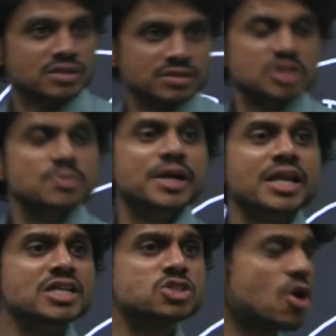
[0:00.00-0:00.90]
This Middle
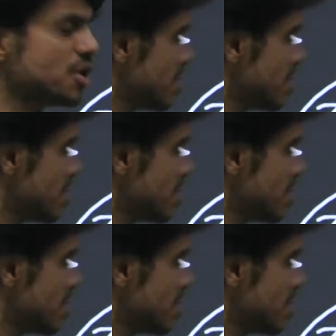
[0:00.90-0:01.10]
East corridor